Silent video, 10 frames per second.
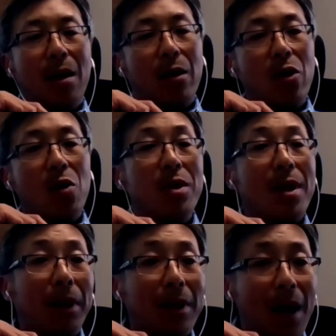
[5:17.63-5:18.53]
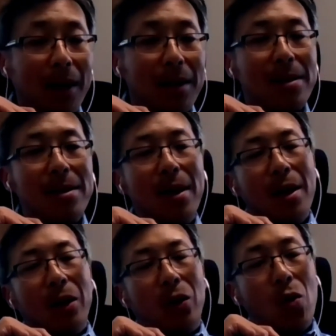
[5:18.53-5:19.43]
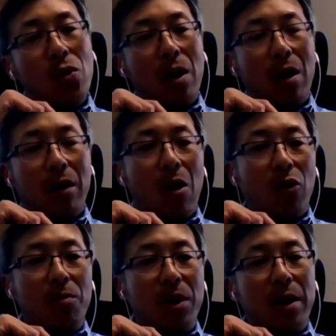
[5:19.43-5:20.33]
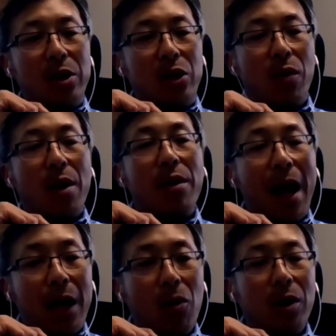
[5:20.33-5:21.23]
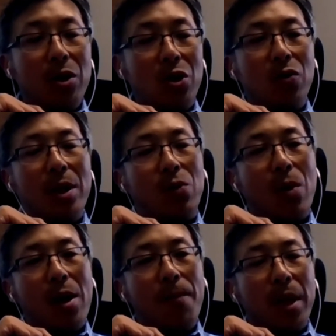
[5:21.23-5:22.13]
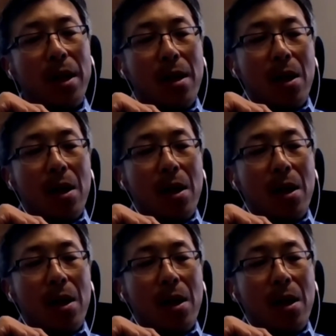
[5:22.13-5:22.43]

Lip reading: autoimmune hepatitis, autoimmune issue with a thyroid issue as well.